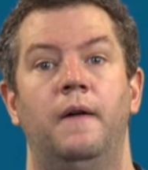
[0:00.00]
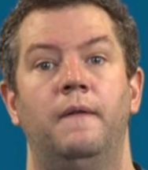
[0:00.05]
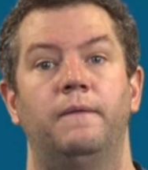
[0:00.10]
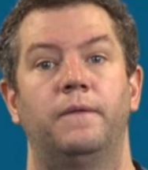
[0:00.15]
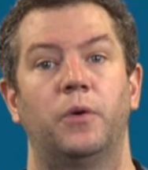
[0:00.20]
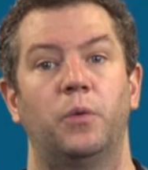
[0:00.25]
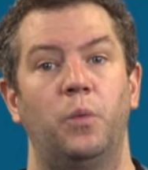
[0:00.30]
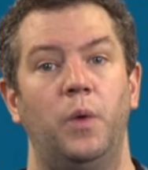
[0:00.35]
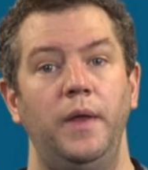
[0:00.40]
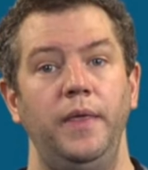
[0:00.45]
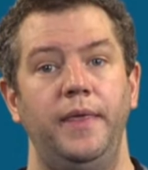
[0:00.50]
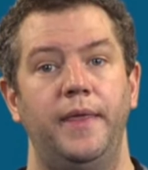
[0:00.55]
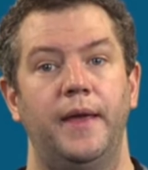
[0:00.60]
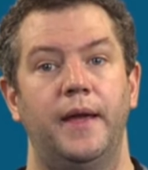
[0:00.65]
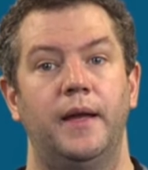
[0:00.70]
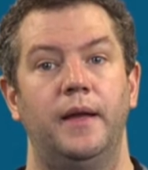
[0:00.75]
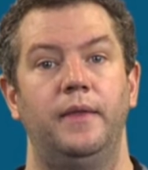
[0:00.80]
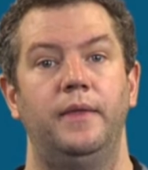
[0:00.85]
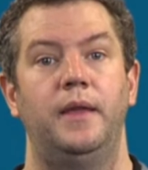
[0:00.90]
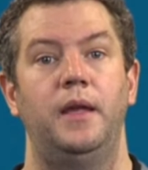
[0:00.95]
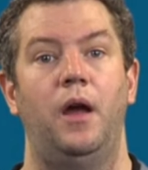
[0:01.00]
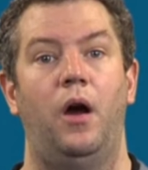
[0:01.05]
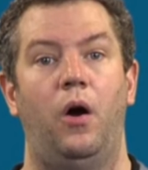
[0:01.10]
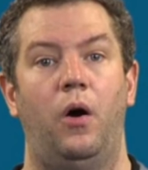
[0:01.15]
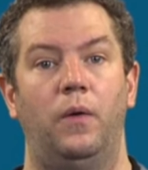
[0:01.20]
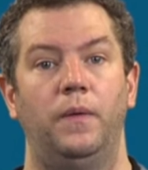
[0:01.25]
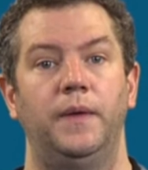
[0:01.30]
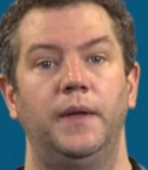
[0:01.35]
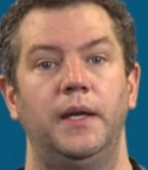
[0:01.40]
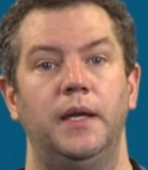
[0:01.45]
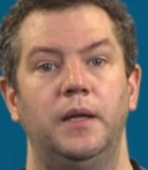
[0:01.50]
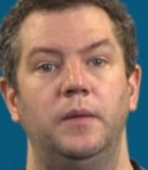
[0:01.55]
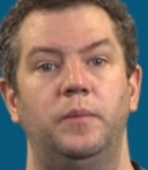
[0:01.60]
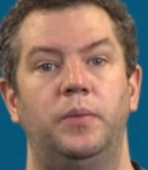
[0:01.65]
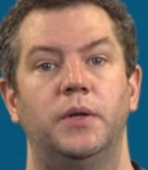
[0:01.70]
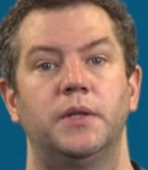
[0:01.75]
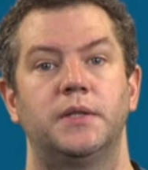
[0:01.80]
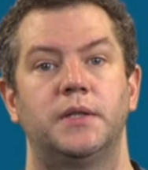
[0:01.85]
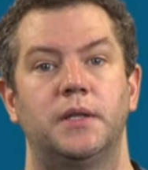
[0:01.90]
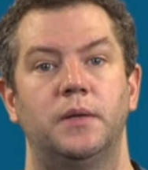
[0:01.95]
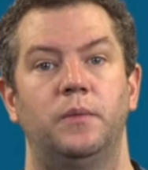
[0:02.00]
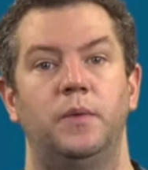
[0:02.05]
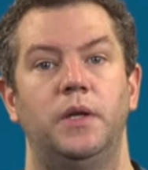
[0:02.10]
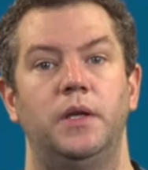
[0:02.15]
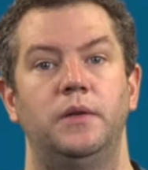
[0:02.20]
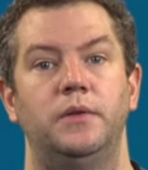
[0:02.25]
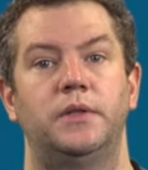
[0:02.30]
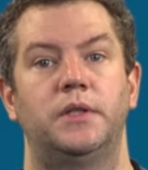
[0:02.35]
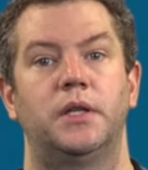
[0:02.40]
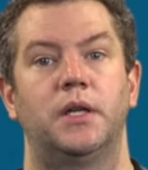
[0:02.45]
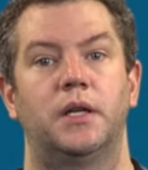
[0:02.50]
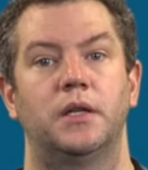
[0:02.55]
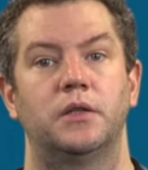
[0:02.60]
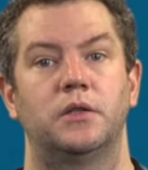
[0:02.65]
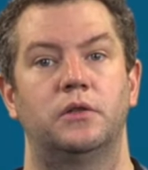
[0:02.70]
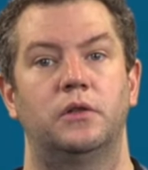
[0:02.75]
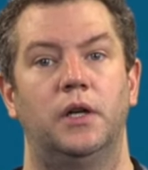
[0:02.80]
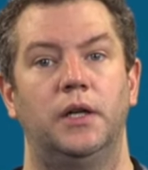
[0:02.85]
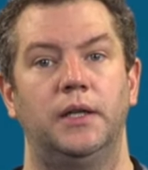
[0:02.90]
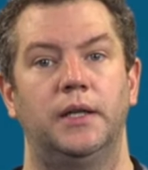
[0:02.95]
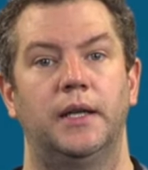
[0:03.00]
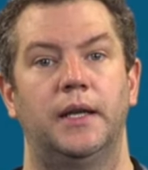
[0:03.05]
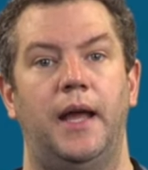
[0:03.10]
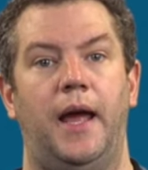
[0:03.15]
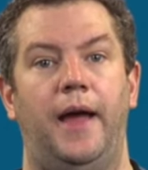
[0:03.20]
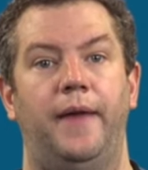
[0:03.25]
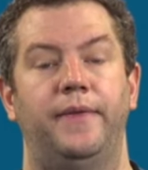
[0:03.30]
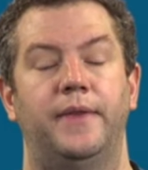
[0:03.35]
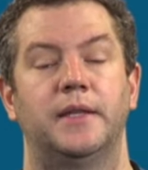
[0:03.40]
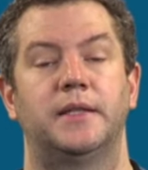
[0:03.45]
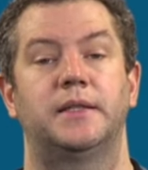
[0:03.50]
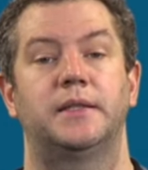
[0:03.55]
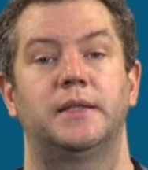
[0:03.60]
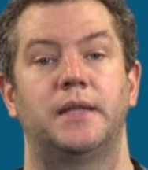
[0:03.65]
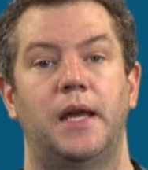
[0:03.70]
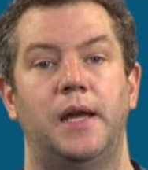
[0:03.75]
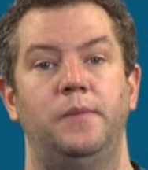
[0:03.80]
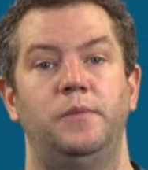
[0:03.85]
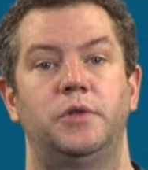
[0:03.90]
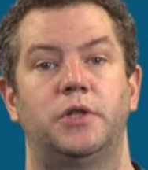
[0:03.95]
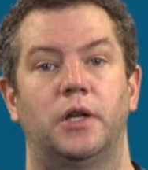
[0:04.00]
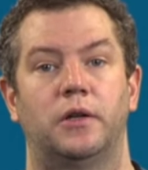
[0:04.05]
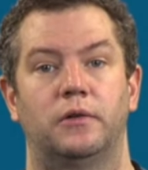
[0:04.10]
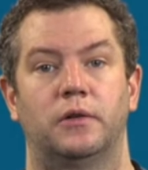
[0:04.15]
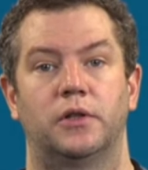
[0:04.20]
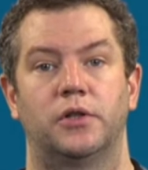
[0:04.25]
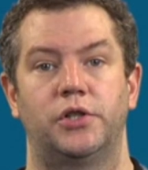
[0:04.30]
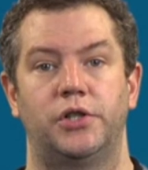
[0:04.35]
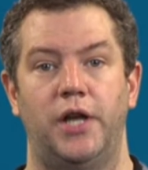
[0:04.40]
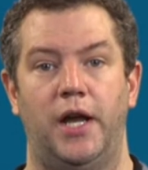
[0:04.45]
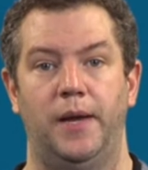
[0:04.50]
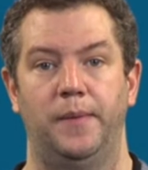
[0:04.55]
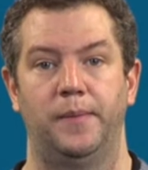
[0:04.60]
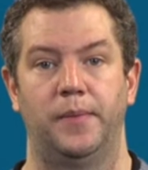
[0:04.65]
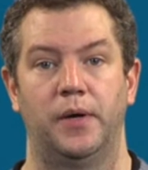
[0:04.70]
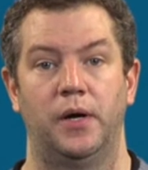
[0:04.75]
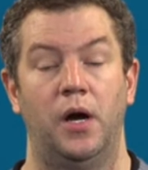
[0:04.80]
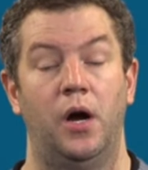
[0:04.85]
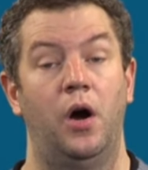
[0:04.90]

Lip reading: For one thing, the only inputs that we used to construct it had the same general shape.